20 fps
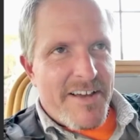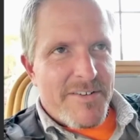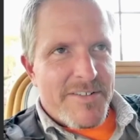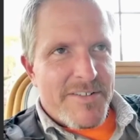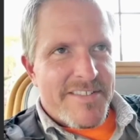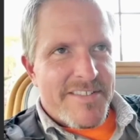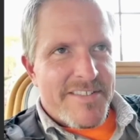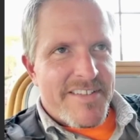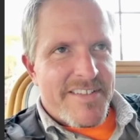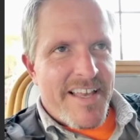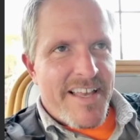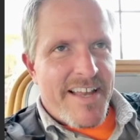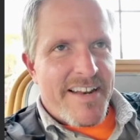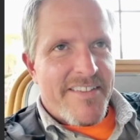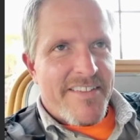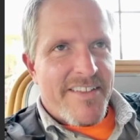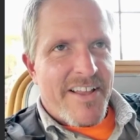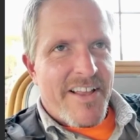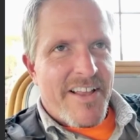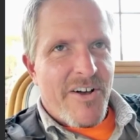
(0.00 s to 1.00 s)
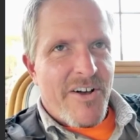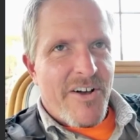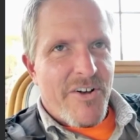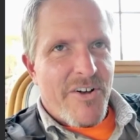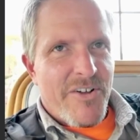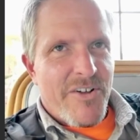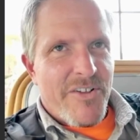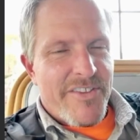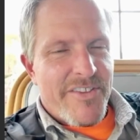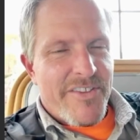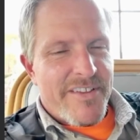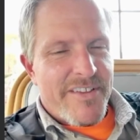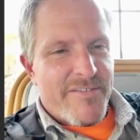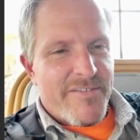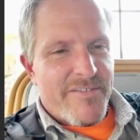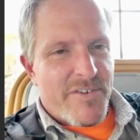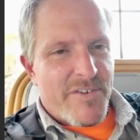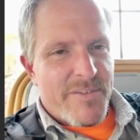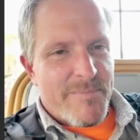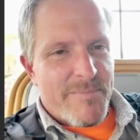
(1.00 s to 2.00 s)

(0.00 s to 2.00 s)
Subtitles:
was kind of the goal for